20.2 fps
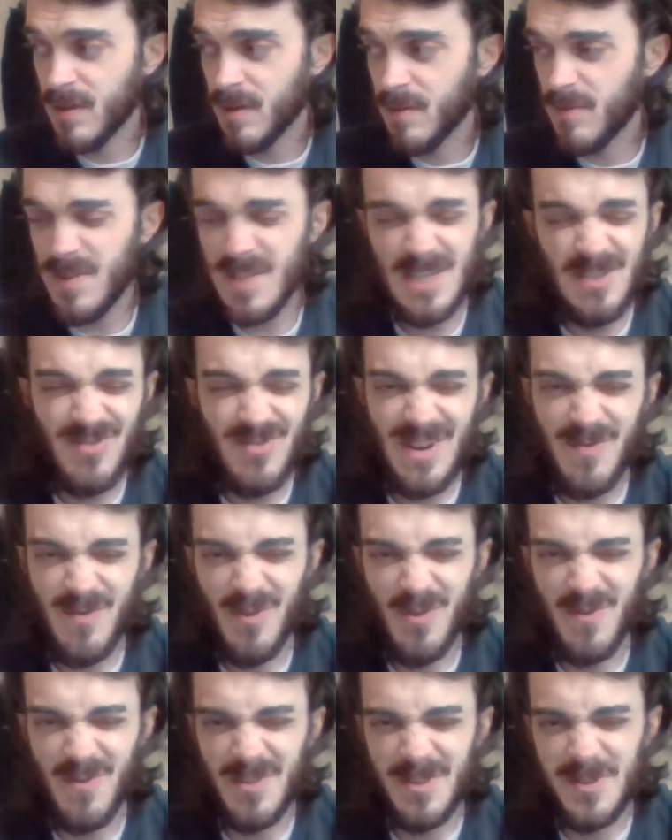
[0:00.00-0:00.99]
This is really
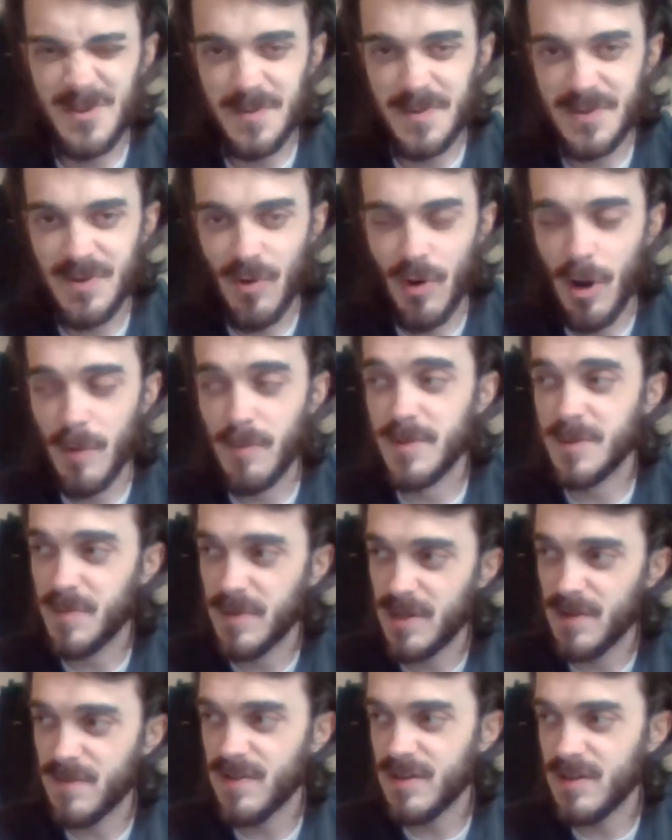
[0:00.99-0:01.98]
more for the subscribers,
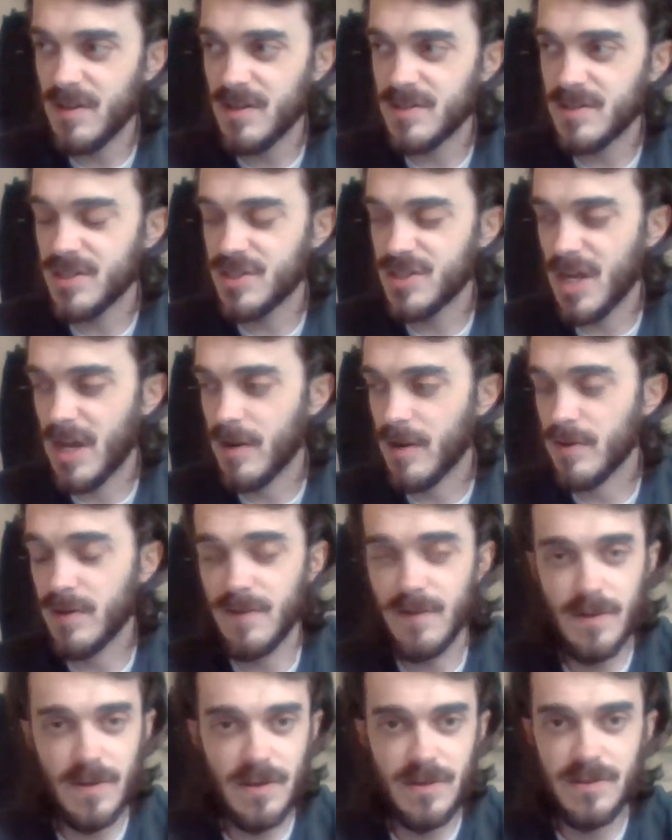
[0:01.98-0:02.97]
but if you're new to the channel
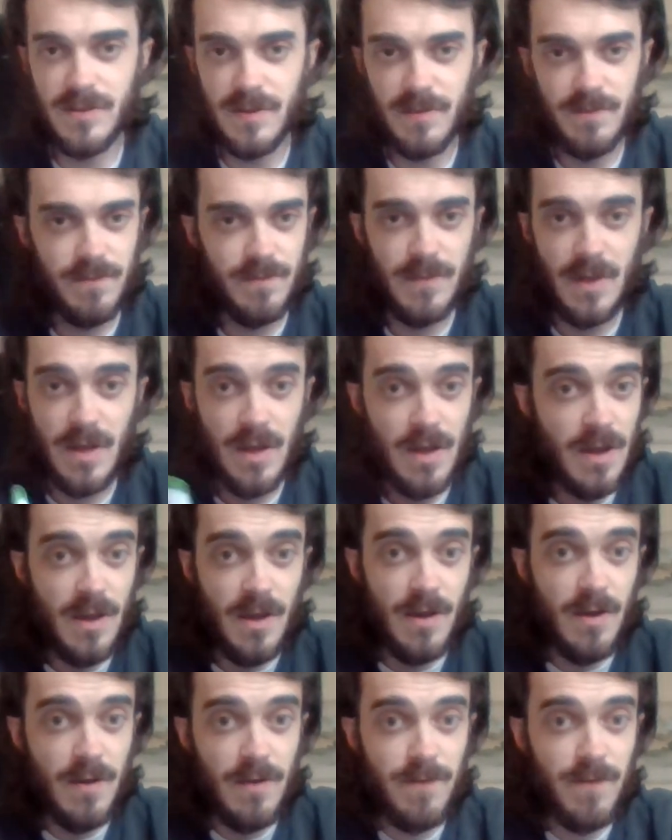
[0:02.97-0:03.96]
and you're
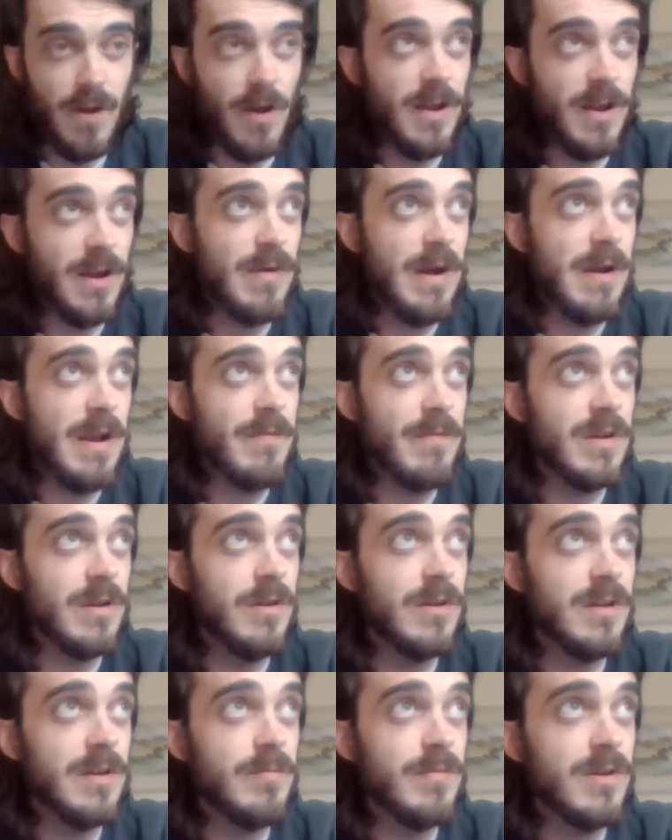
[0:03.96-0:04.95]
floating around having a
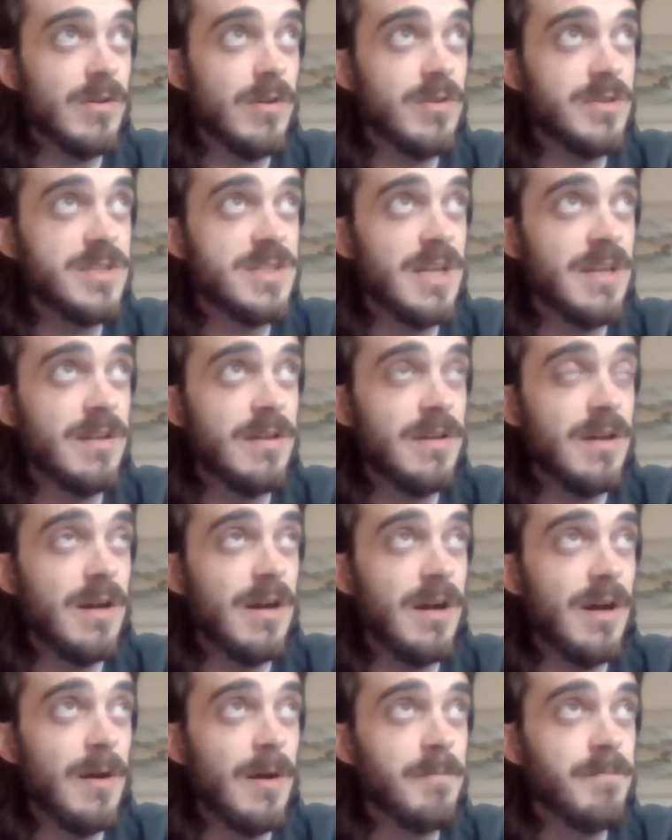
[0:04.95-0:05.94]
look at my content,
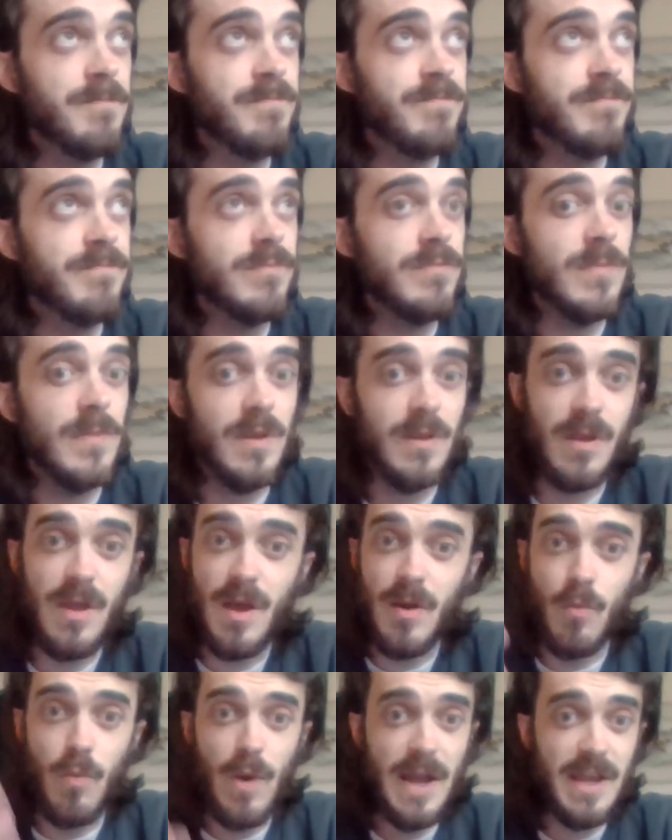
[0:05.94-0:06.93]

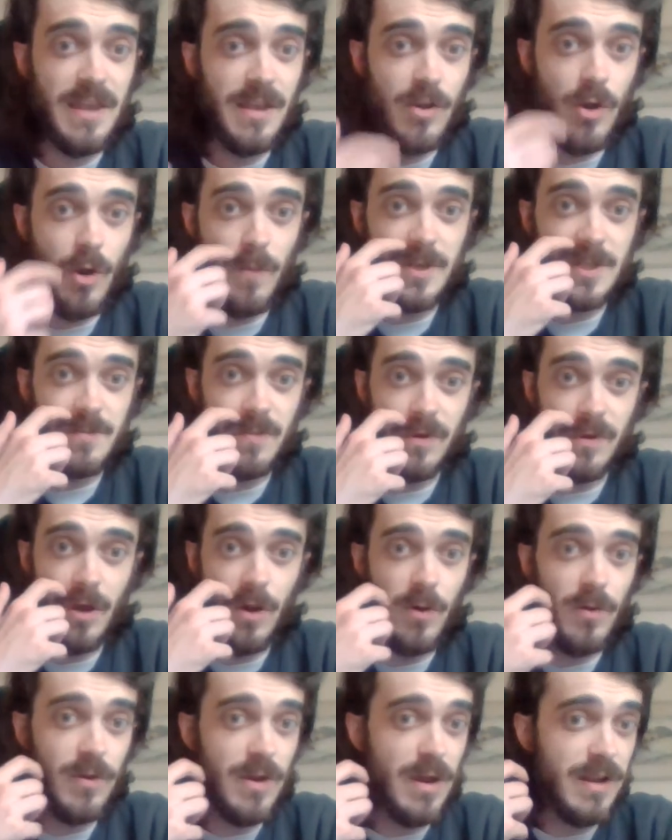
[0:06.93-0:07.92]
yeah, wacky comments
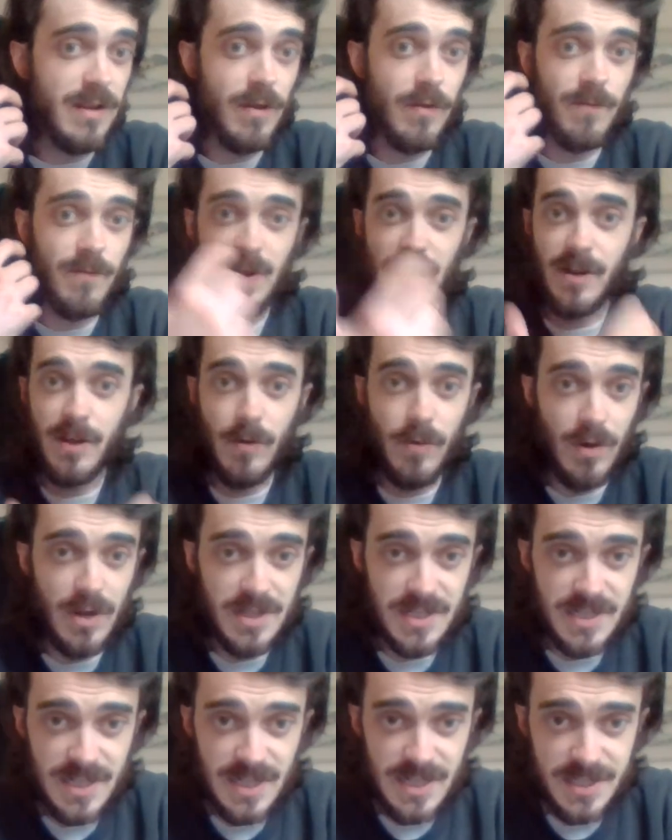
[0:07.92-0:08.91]
below on any video
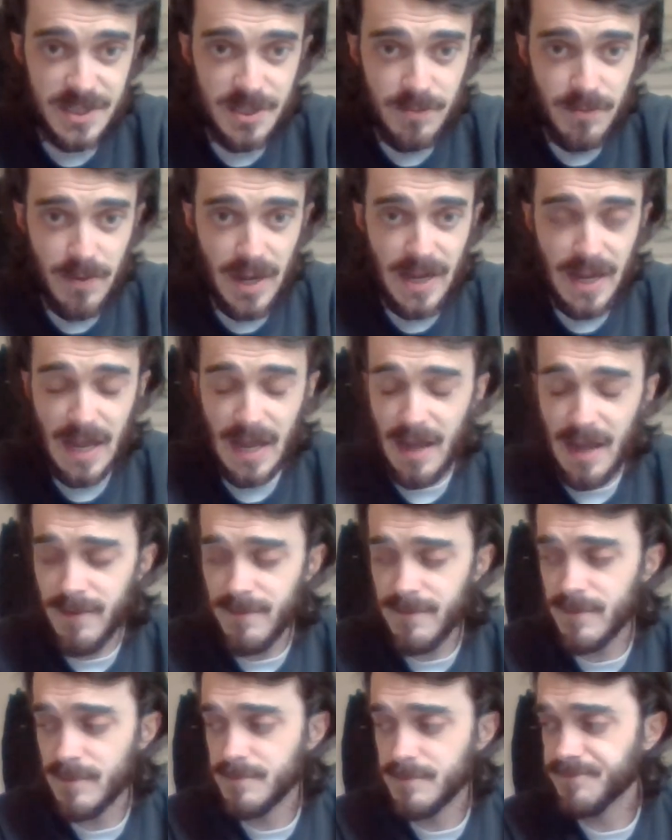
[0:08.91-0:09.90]
ideas you may
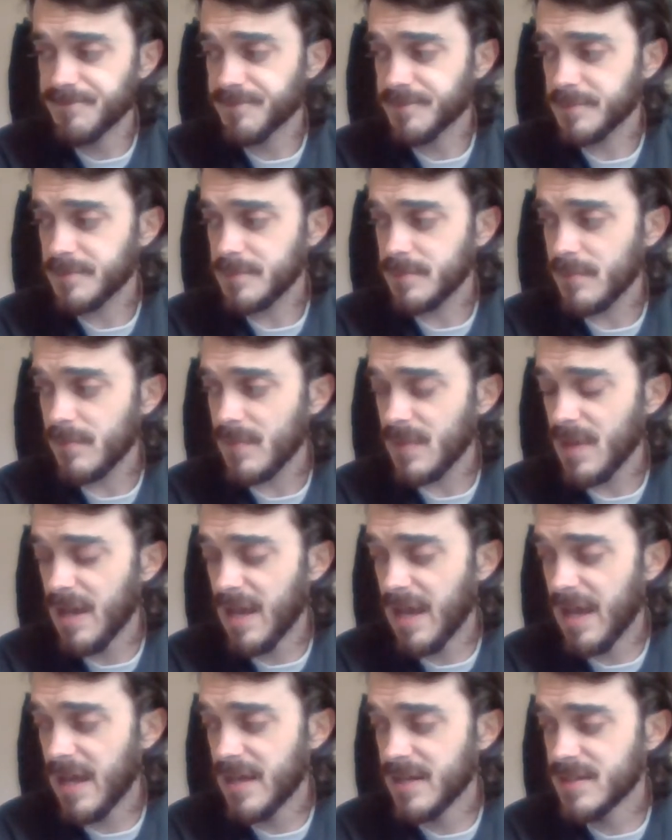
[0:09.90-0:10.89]
have,
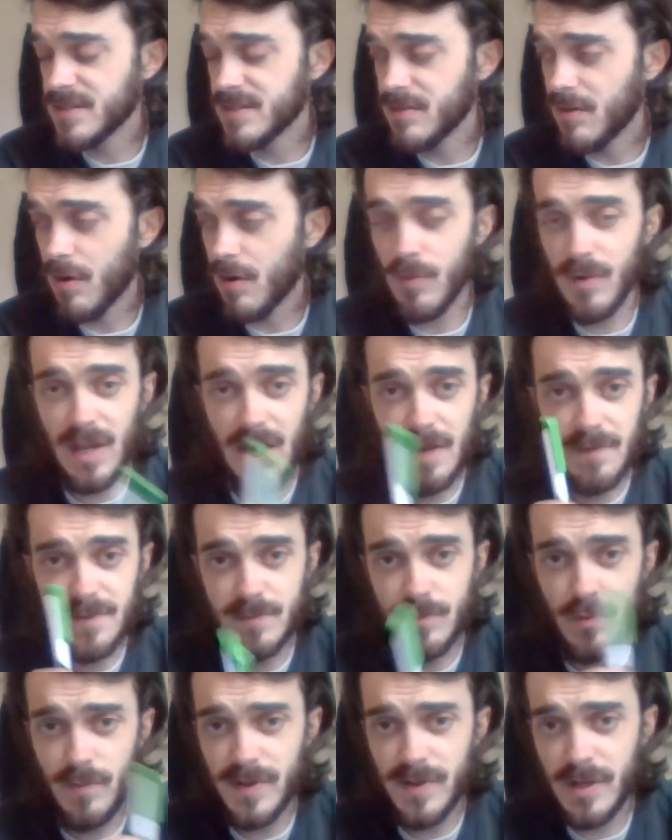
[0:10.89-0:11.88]
and I will have
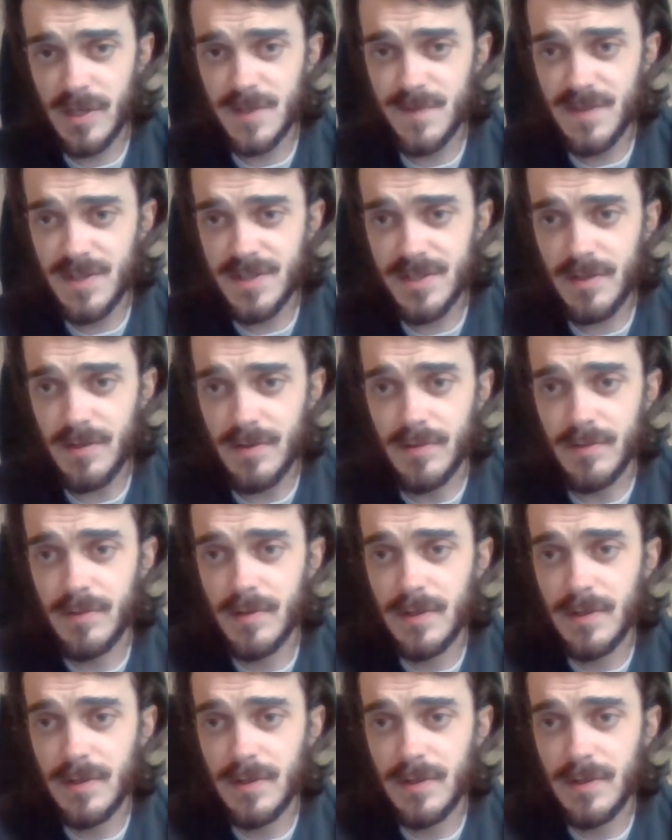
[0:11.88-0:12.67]
some more videos for you soon.